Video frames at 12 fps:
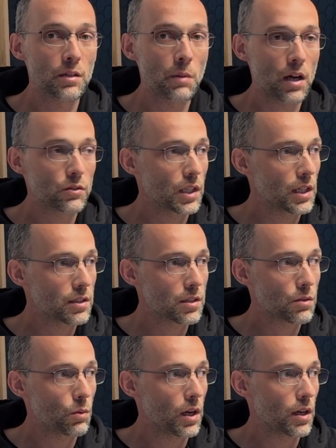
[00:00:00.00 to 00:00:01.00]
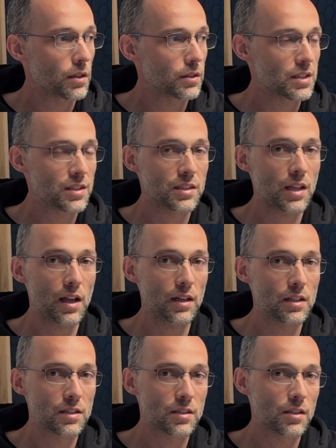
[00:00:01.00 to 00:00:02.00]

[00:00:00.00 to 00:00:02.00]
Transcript: mountains where the sun is